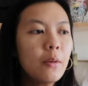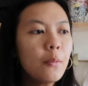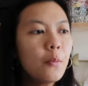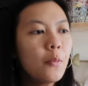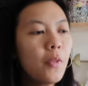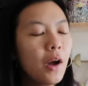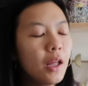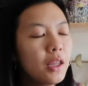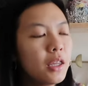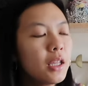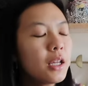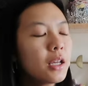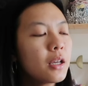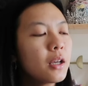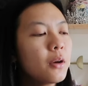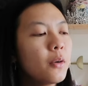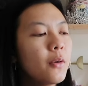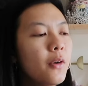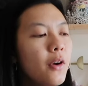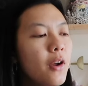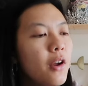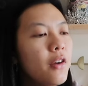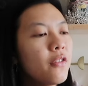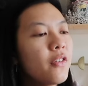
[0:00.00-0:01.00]
but I think
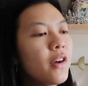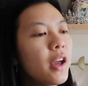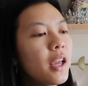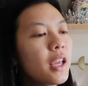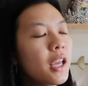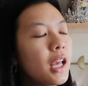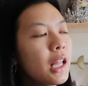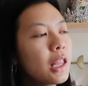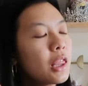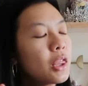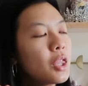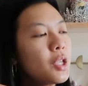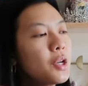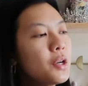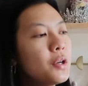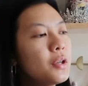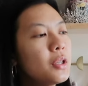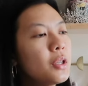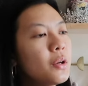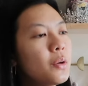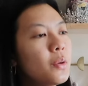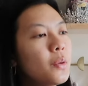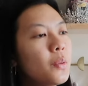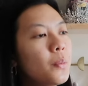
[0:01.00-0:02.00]
if I get through
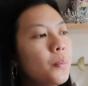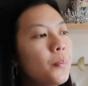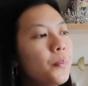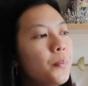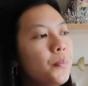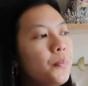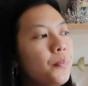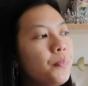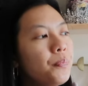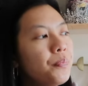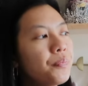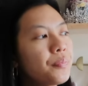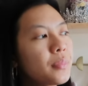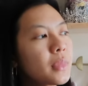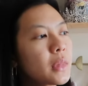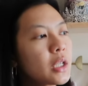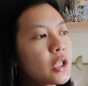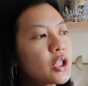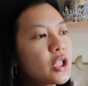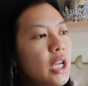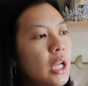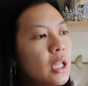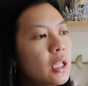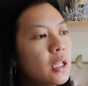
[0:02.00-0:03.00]
the
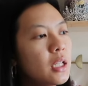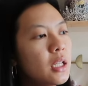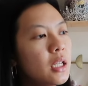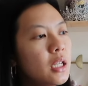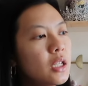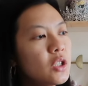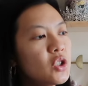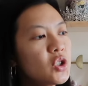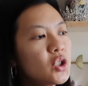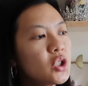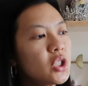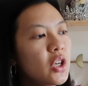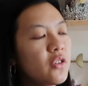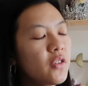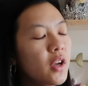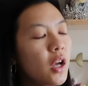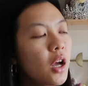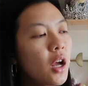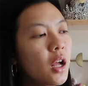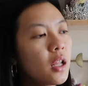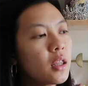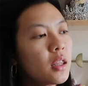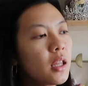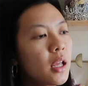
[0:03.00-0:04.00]
Shetland and
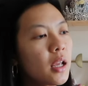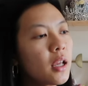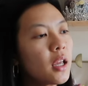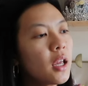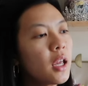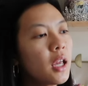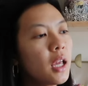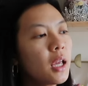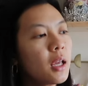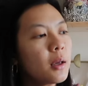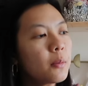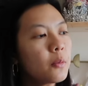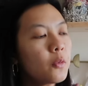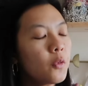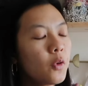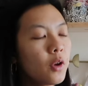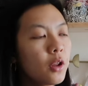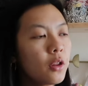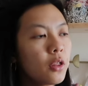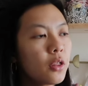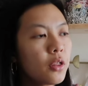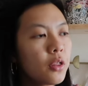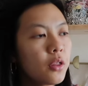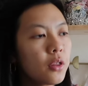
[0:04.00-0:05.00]
Cheviot that came
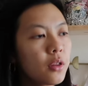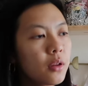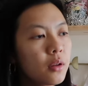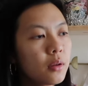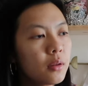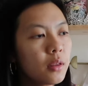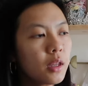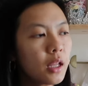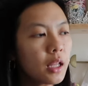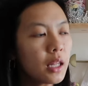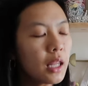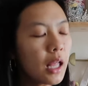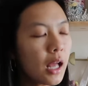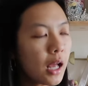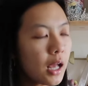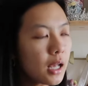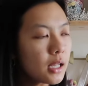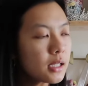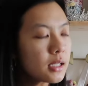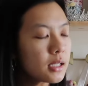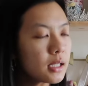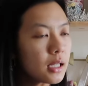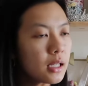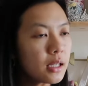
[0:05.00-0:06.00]
with the
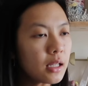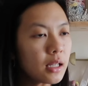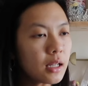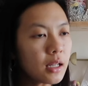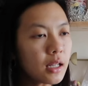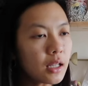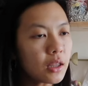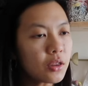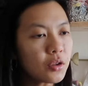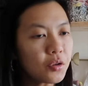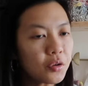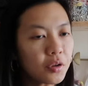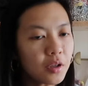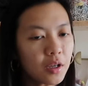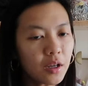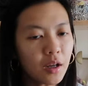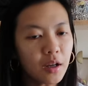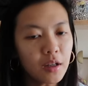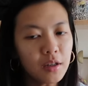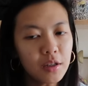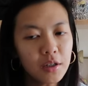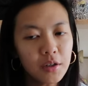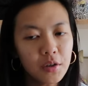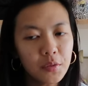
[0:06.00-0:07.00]
class and then get through the
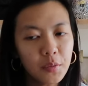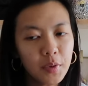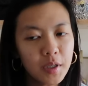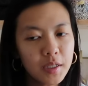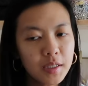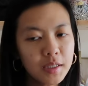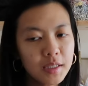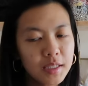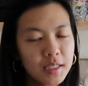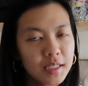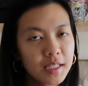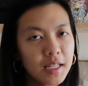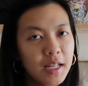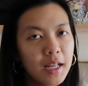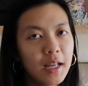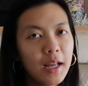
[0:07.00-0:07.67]
colored ones,